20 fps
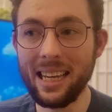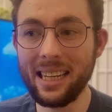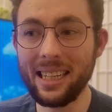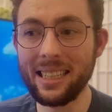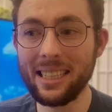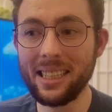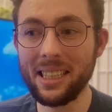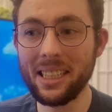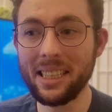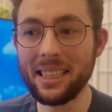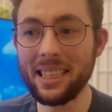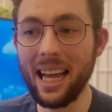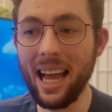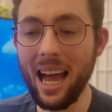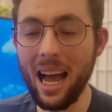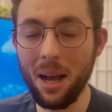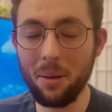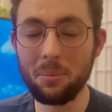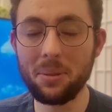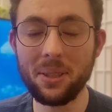is just
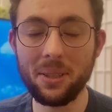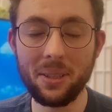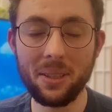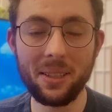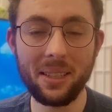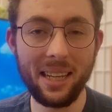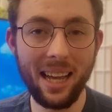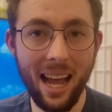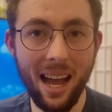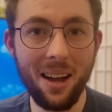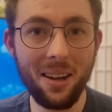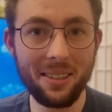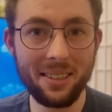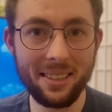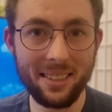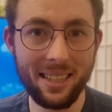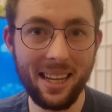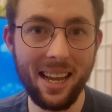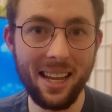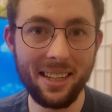absolutely
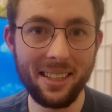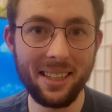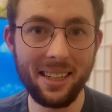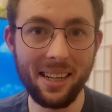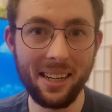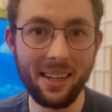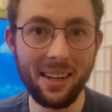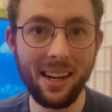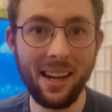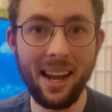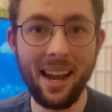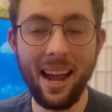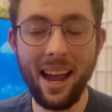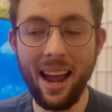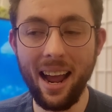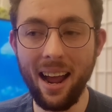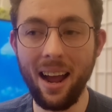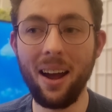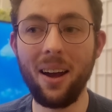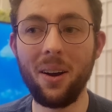outstanding
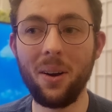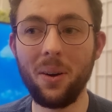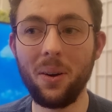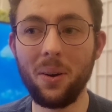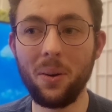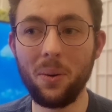how